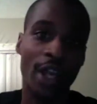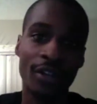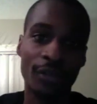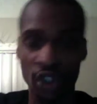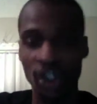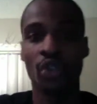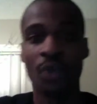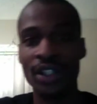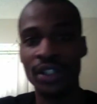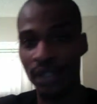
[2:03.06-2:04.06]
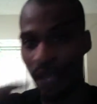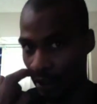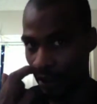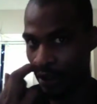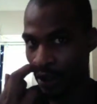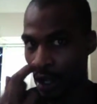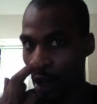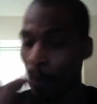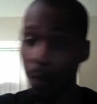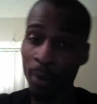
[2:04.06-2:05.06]
for situations like this.
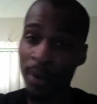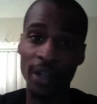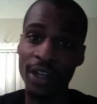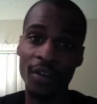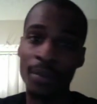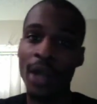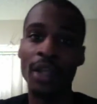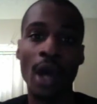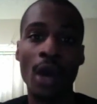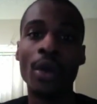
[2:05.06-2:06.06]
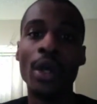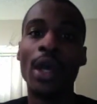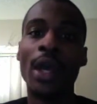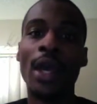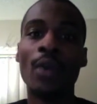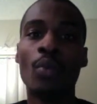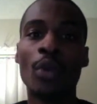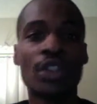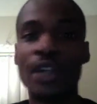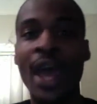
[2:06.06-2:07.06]
But we're bailing everybody out. And
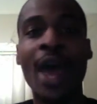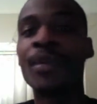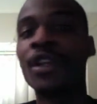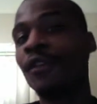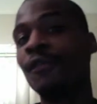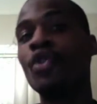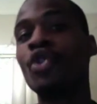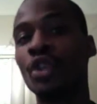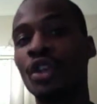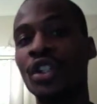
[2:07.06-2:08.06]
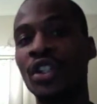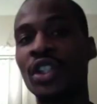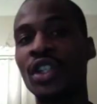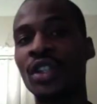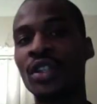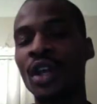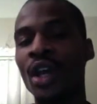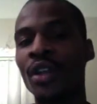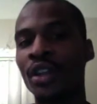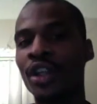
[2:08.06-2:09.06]
what's going to happen in the future, you're going to see, is
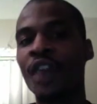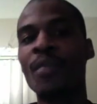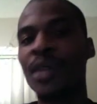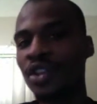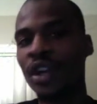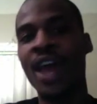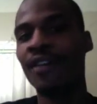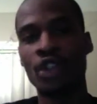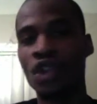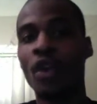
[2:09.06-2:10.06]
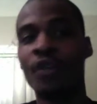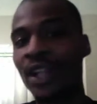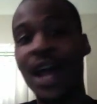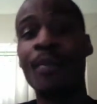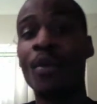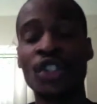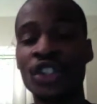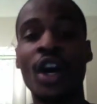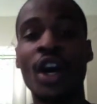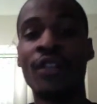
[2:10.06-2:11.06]
the government is going to have control of a lot more
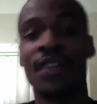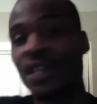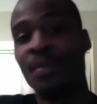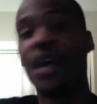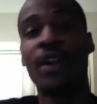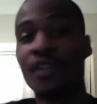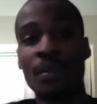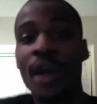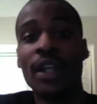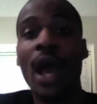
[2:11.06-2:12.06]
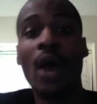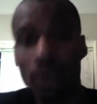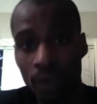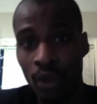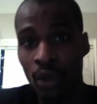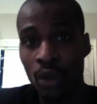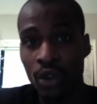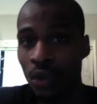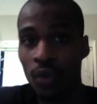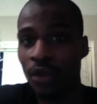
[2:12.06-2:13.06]
stuff because they bailed everybody out.
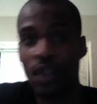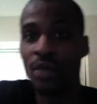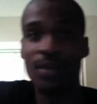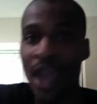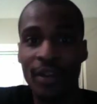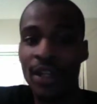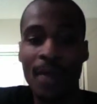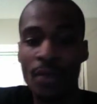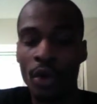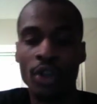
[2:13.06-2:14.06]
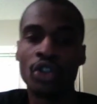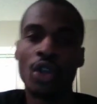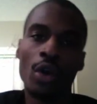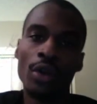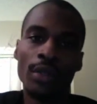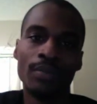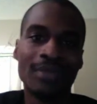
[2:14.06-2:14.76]
So they're going to have a lot more control. And